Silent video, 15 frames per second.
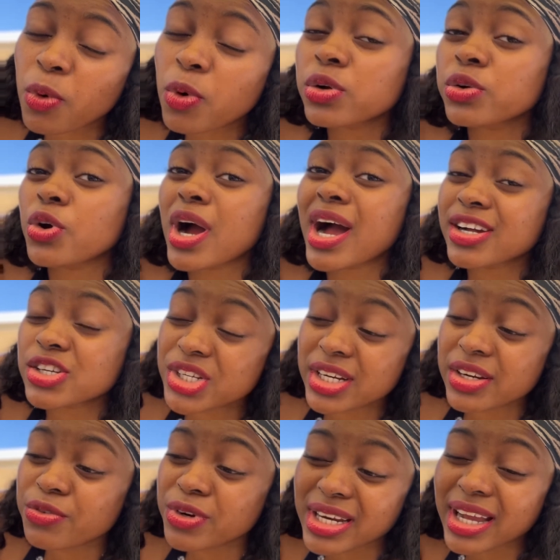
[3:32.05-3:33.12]
what you
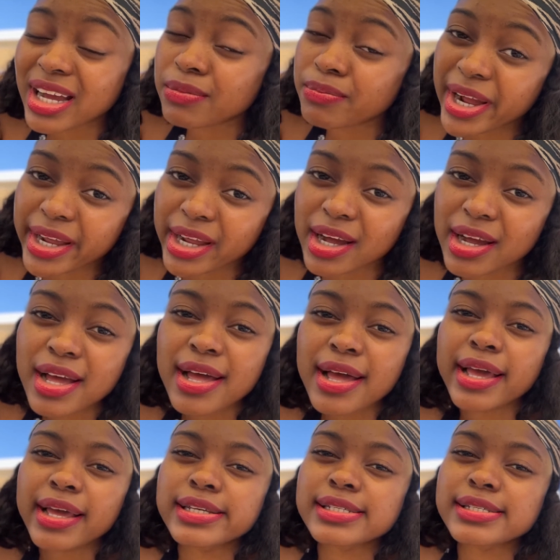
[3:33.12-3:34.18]
actually really admire
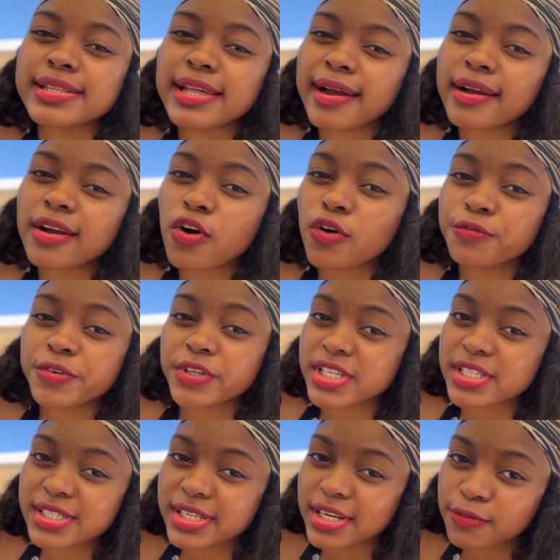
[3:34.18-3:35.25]
is their
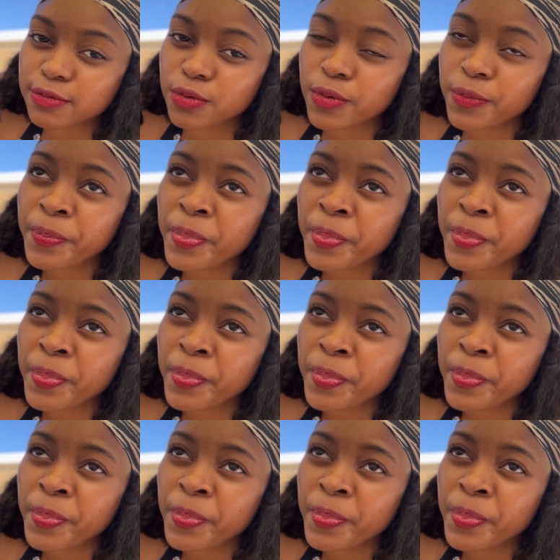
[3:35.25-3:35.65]
confidence level,